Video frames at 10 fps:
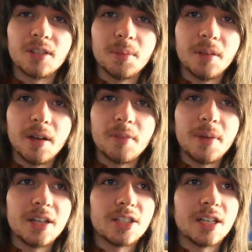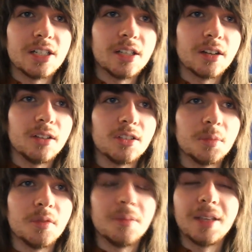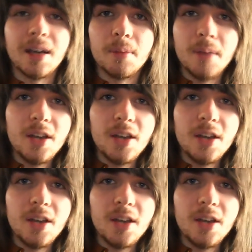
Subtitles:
Some I've managed to actually close some of them down.